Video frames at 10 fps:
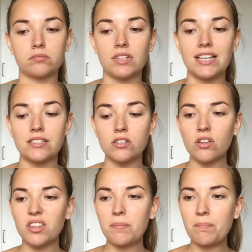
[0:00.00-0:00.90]
It's
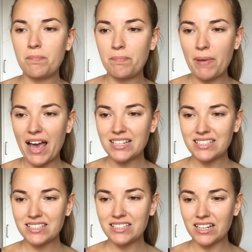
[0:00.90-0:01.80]
not the
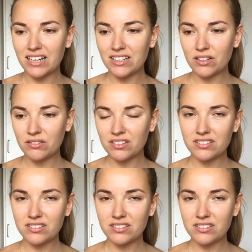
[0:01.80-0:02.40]
best, I don't